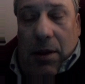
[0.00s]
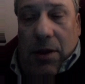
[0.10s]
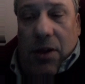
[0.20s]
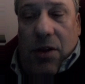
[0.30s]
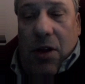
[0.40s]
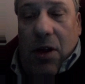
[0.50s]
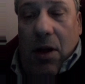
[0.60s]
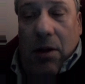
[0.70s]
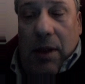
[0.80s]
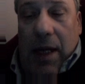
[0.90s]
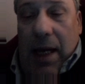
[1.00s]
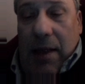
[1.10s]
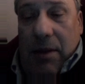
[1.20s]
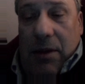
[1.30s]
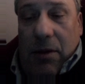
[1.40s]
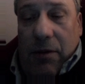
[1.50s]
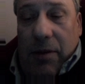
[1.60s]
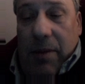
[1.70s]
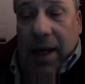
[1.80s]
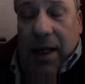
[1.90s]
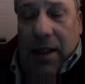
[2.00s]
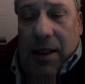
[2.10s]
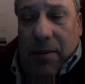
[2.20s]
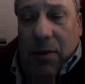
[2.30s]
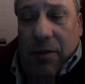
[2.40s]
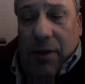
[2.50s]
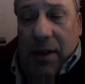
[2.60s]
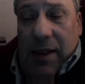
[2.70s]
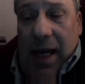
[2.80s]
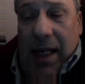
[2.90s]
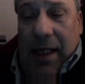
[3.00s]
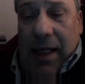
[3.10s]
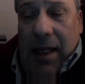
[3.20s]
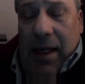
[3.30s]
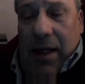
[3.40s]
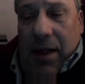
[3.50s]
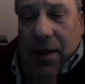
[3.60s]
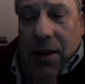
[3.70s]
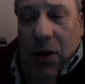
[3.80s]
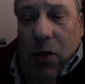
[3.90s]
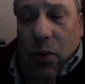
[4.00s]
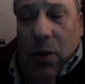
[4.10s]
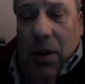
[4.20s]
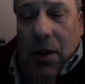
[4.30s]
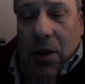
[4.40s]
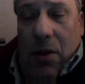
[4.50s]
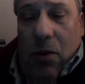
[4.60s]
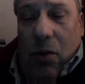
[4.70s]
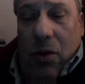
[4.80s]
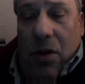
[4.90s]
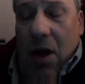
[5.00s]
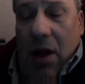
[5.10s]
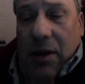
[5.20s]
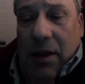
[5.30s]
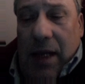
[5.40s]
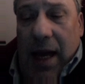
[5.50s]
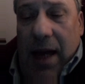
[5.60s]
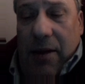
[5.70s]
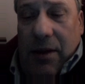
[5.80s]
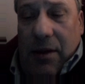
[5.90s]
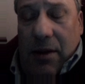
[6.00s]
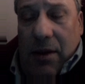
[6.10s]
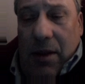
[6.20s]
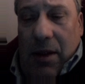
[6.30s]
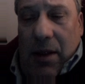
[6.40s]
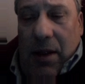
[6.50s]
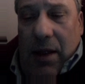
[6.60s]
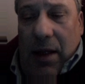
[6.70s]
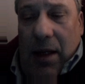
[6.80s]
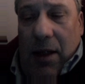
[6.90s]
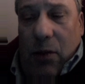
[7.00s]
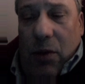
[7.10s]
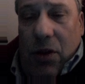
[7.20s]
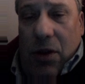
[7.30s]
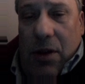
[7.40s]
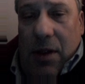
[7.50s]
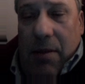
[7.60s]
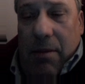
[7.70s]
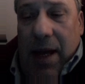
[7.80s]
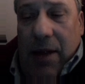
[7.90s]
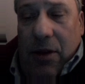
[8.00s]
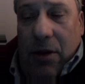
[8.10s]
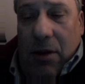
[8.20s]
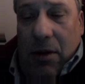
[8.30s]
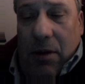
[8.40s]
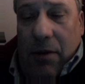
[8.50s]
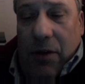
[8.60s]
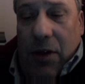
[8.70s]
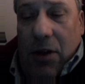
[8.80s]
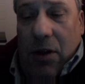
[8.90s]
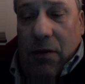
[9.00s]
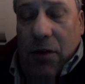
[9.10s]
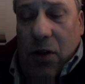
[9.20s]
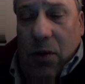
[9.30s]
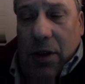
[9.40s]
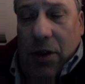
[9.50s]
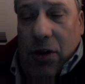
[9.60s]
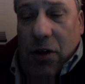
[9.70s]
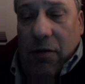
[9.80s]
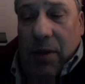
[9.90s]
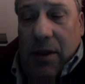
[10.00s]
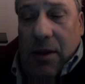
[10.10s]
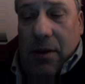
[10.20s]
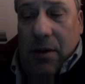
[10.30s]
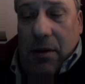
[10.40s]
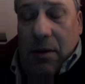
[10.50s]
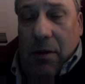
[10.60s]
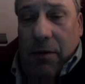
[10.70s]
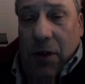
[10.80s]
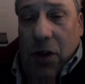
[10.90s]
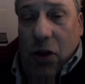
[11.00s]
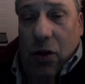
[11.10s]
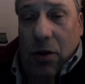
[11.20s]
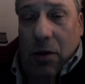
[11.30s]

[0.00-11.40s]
This is the only element of the mechanism of the psyche that we do not inherit and which is a matter of the individual achievements of each